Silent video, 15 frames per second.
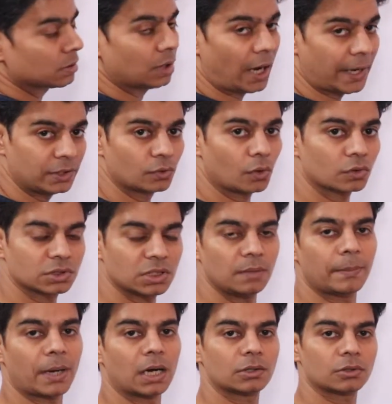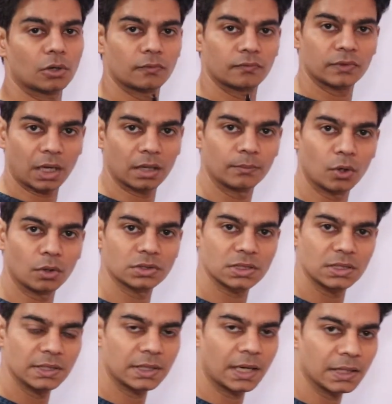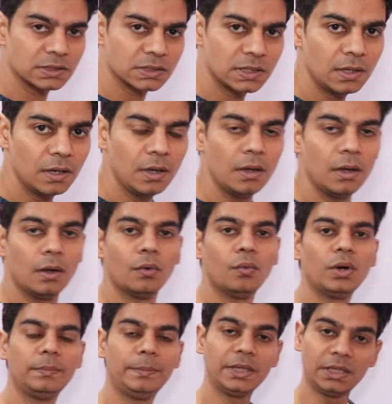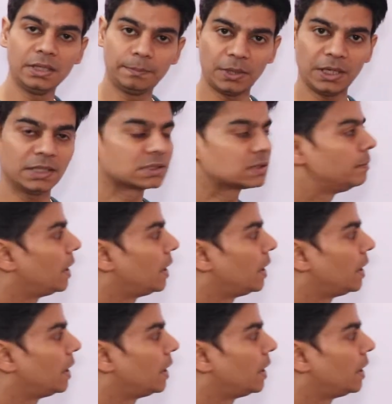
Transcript: hydroxyl part of carboxylic acid, would be replaced